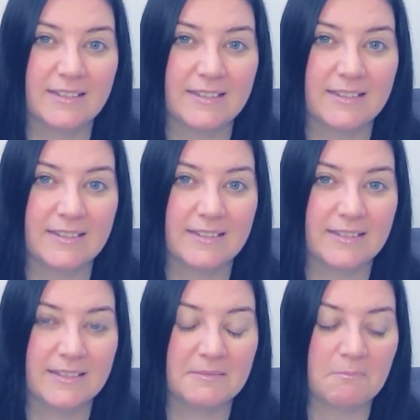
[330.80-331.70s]
Givre.
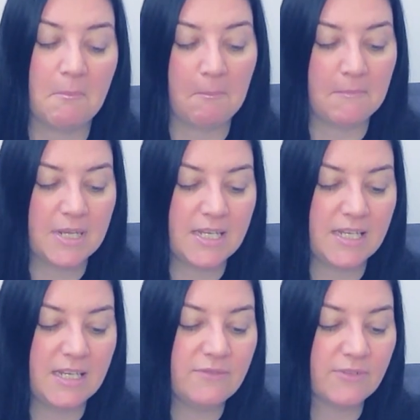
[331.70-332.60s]

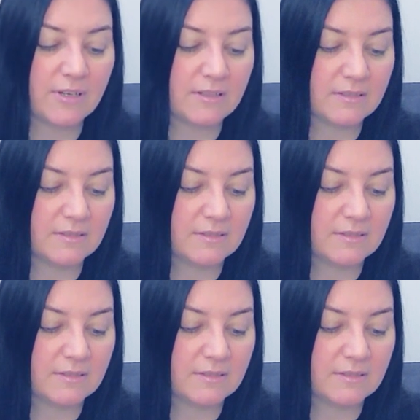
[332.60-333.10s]
Givre.